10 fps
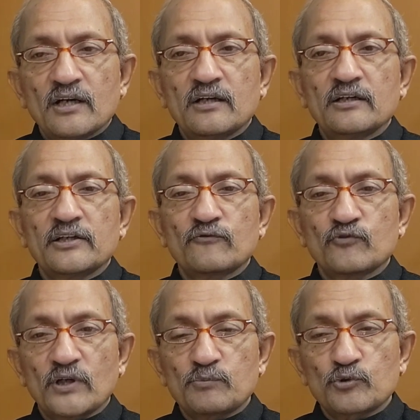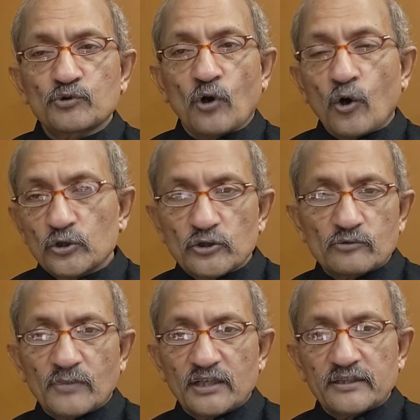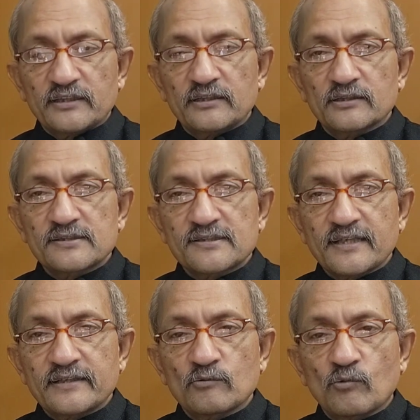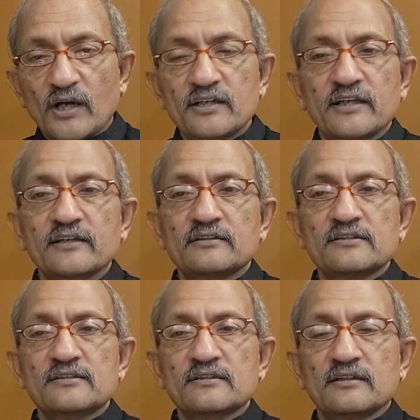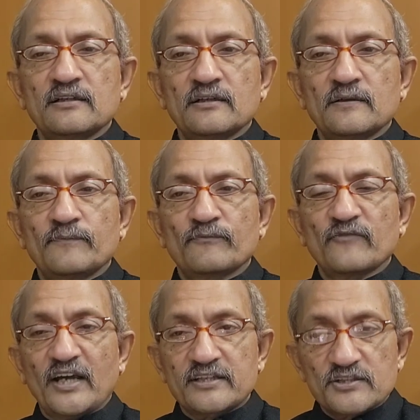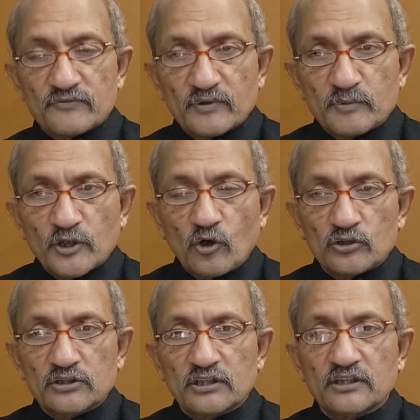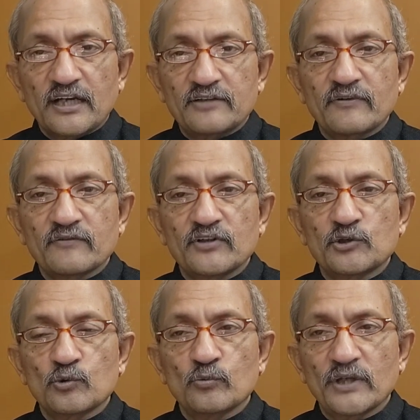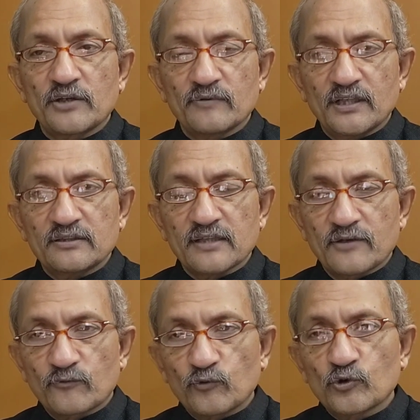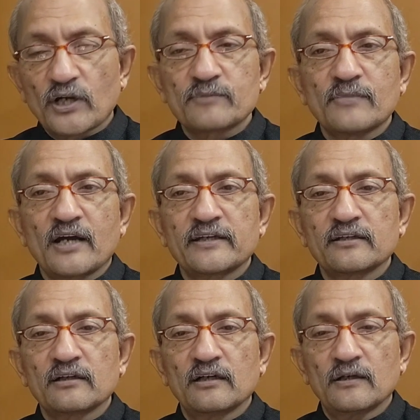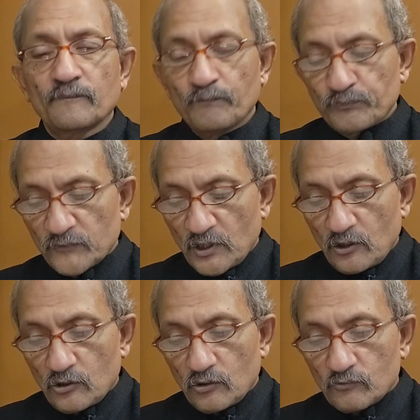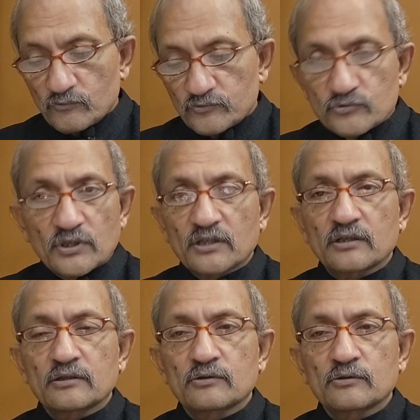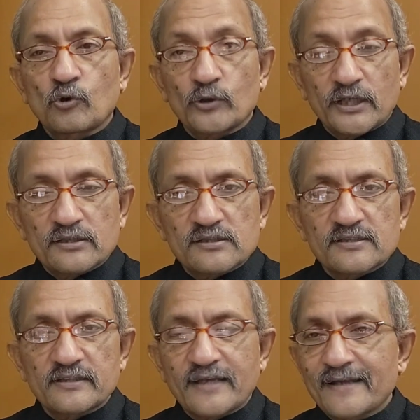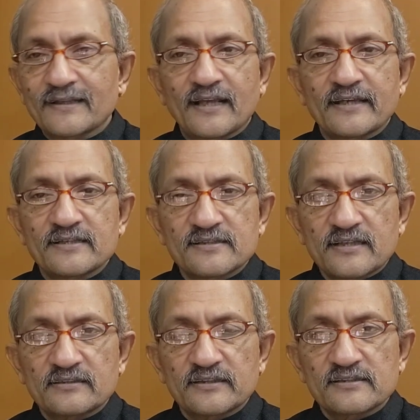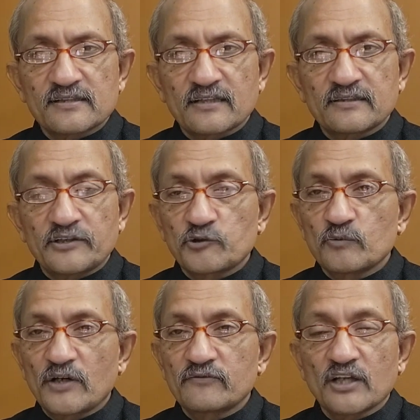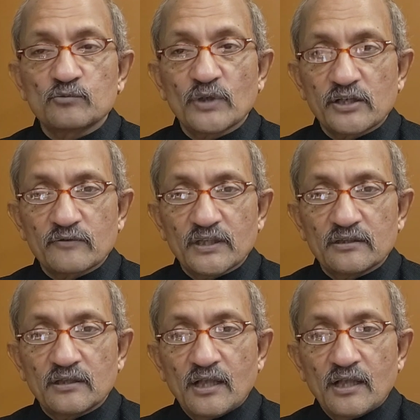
if you had put all your money saying one day this virus will be conquered and we will do very well, therefore I'm buying hotels and airlines and things like that, you may have done very well.